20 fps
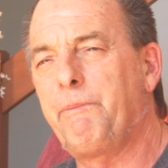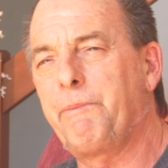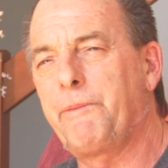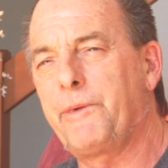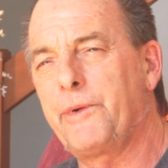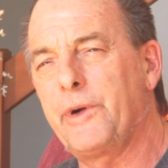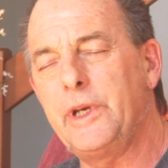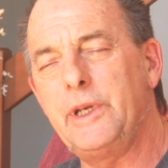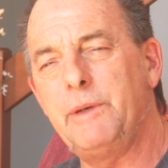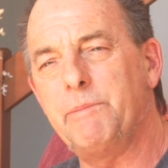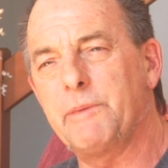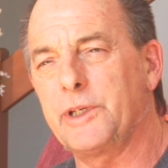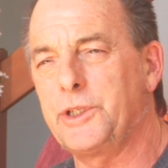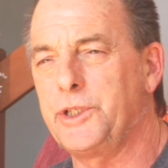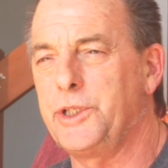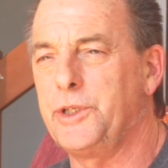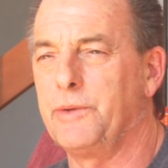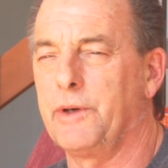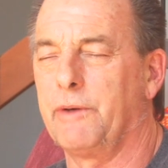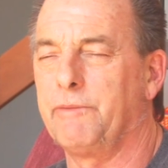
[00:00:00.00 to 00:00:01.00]
pretty
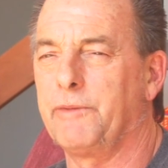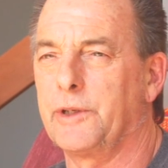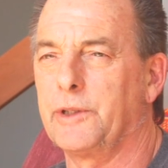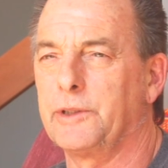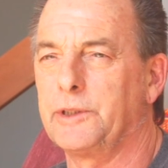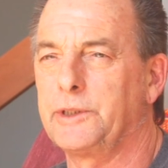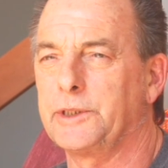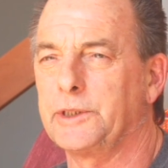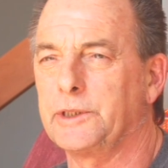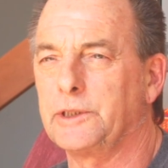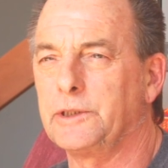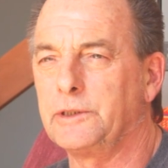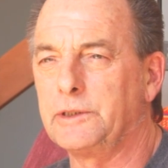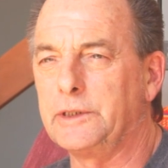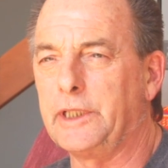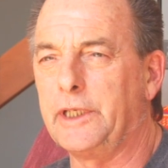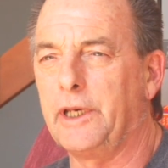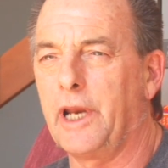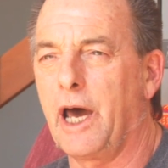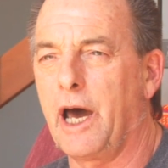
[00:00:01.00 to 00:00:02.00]
much universal
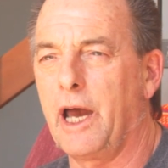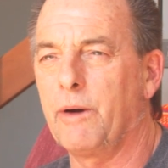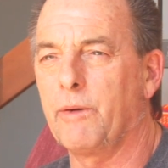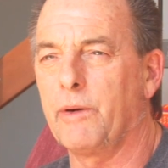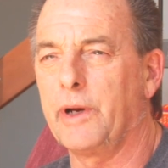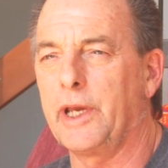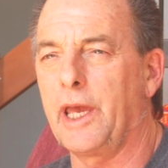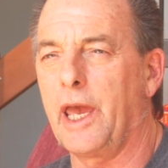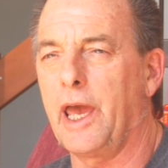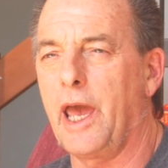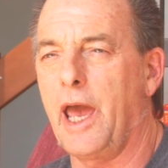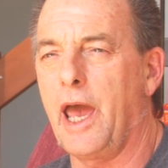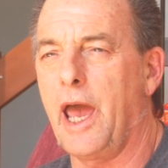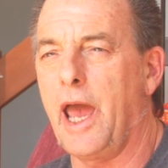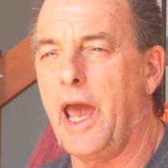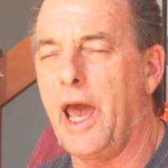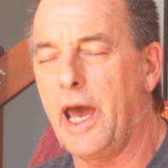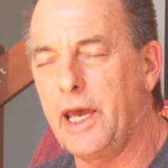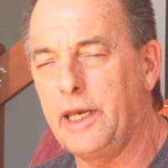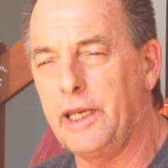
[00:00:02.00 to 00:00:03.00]
in hiring
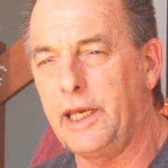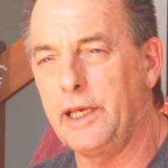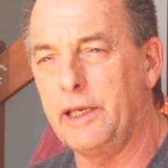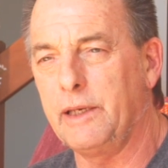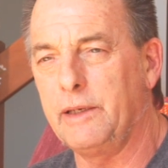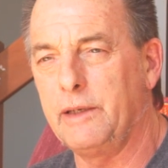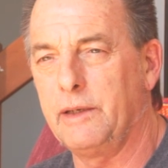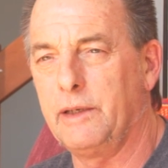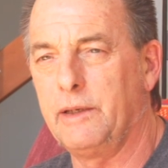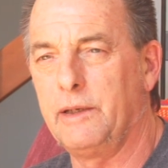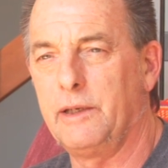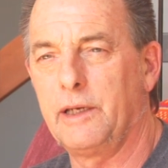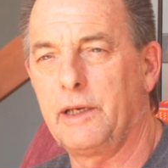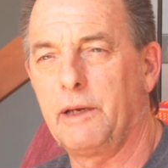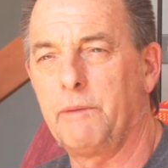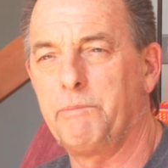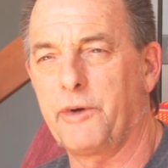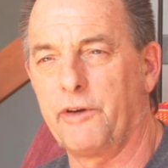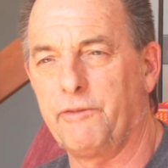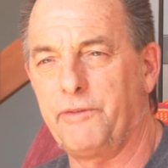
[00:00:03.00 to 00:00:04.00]
any
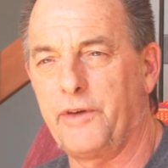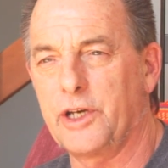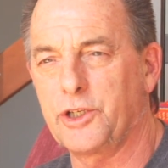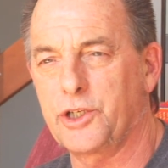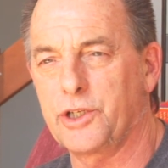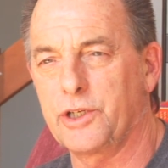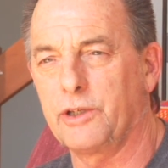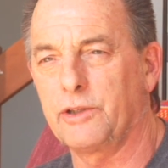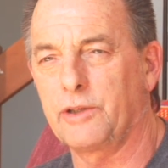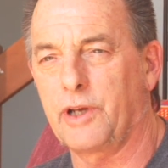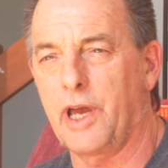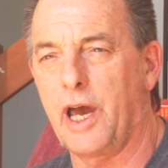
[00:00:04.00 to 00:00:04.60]
professional